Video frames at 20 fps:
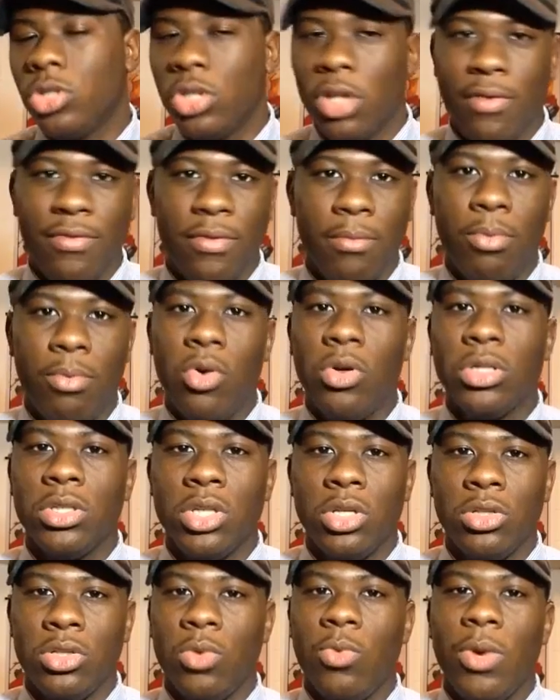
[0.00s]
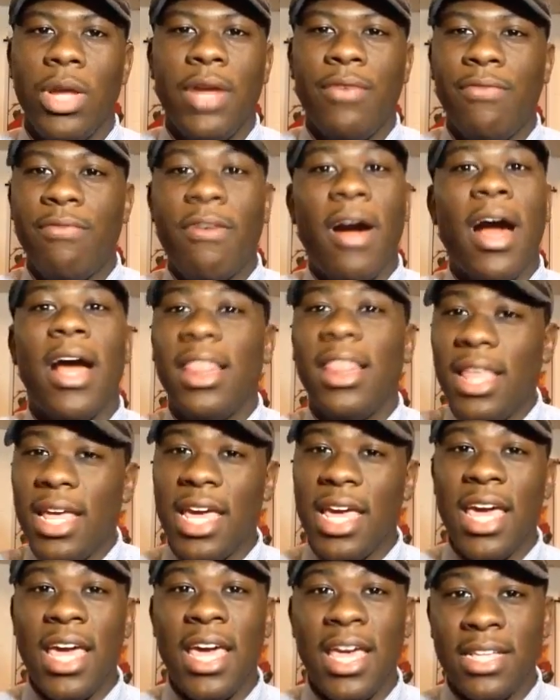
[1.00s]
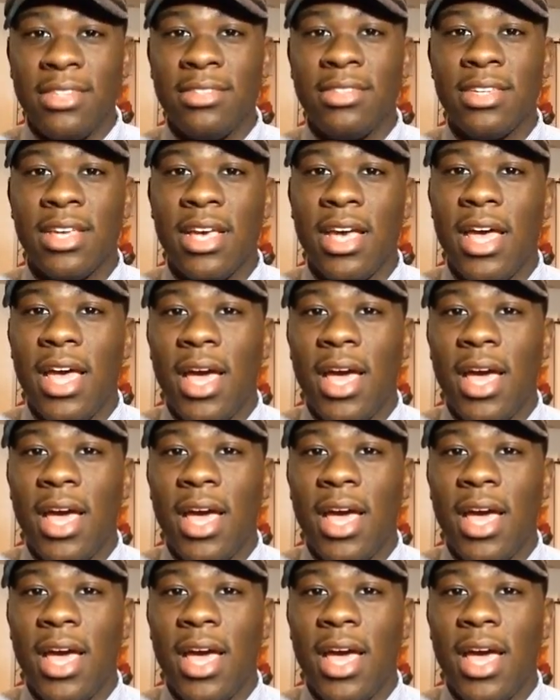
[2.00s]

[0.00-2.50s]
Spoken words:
stuff for Boruto, so when it finally ends,